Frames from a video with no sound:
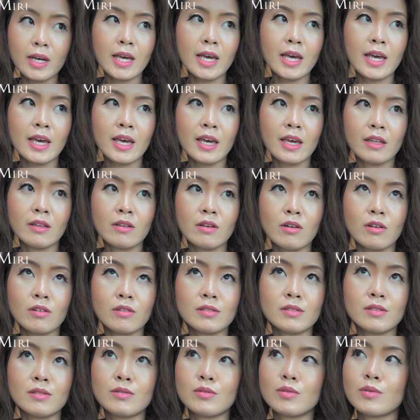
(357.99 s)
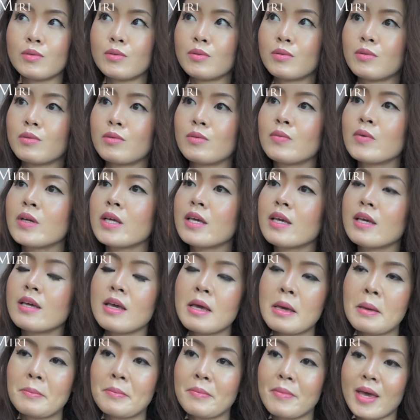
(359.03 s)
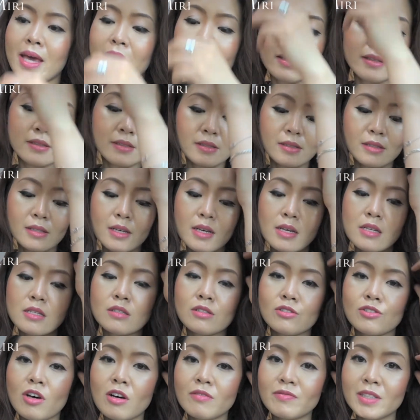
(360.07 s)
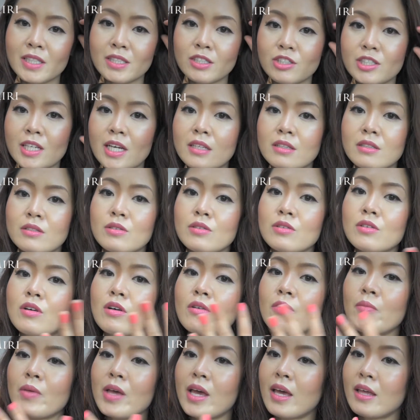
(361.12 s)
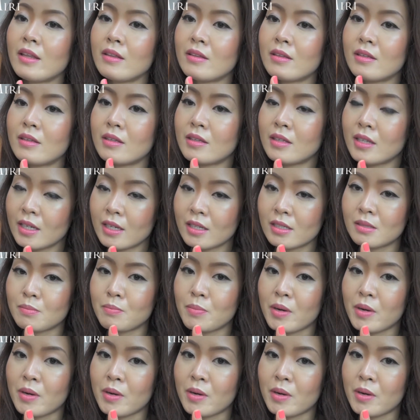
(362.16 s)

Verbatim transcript: and also MAX Soft and Gentle, and this